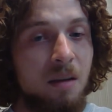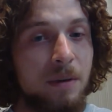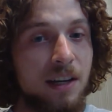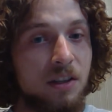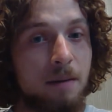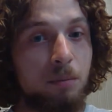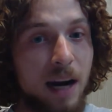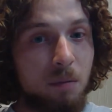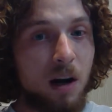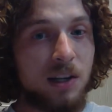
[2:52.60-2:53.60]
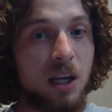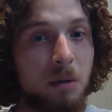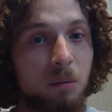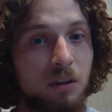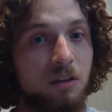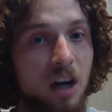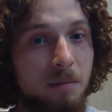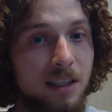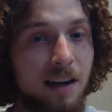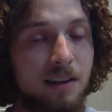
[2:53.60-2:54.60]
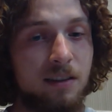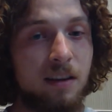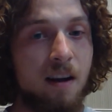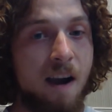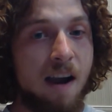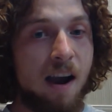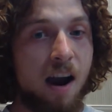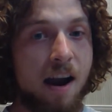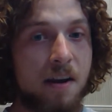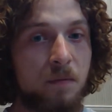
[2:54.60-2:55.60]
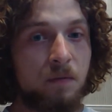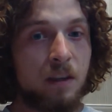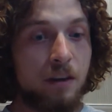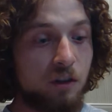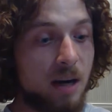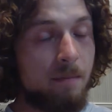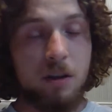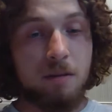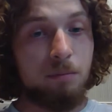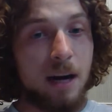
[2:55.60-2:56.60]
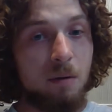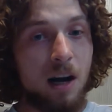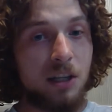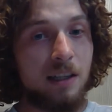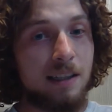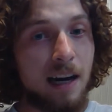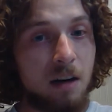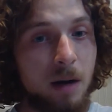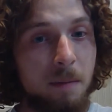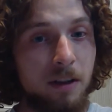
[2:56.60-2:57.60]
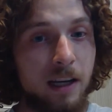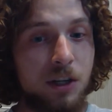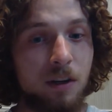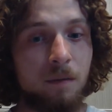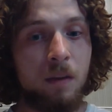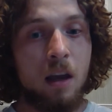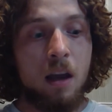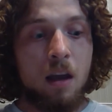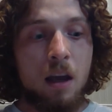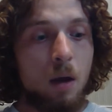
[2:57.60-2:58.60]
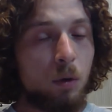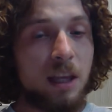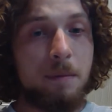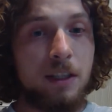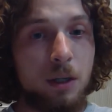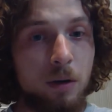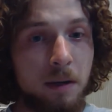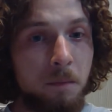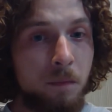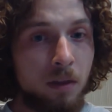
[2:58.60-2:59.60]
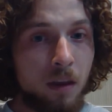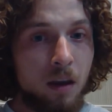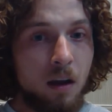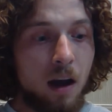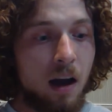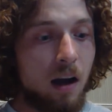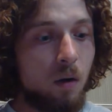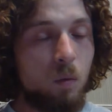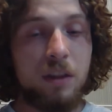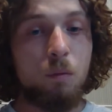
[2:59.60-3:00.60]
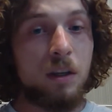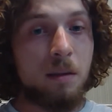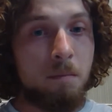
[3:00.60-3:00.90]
because you can brainwash someone when they're traumatized. All right, you can brainwash an entire population, and what they've been doing with the